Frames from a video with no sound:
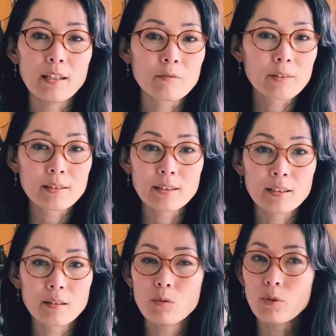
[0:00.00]

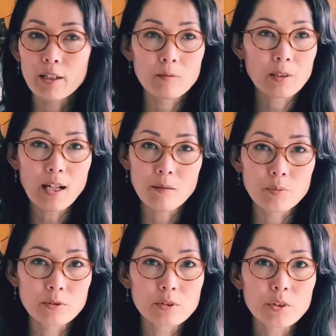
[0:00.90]
everything, whatever
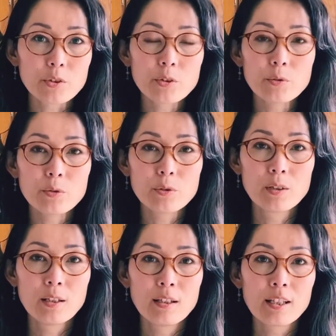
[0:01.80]
happens to you
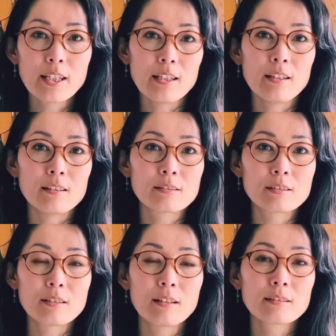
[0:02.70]

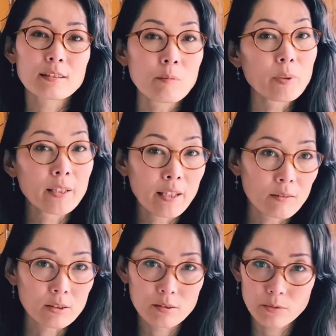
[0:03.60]
is somebody
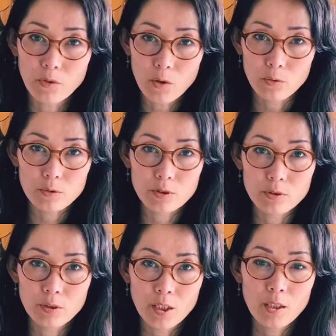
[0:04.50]
else's fault,
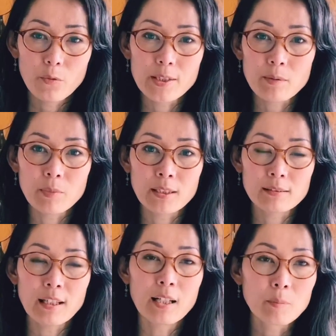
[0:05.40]
which
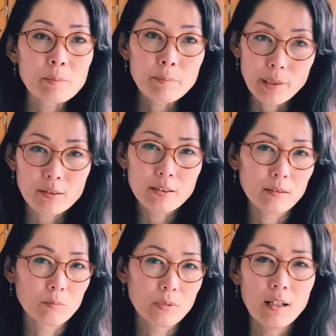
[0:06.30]
means I'm a
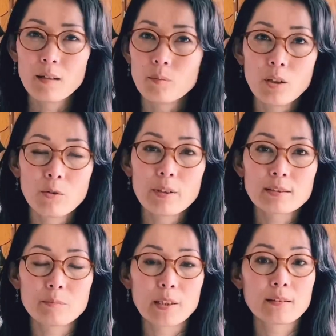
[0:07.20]
victim. I'm
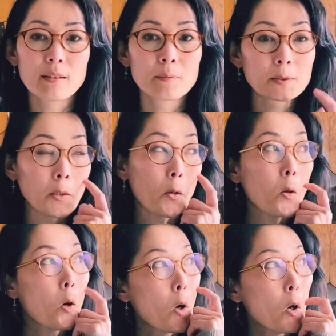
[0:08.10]
always a victim.
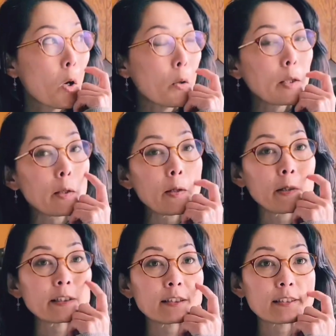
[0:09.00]
So what it
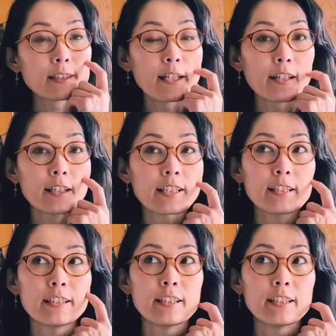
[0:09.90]
is, it's like,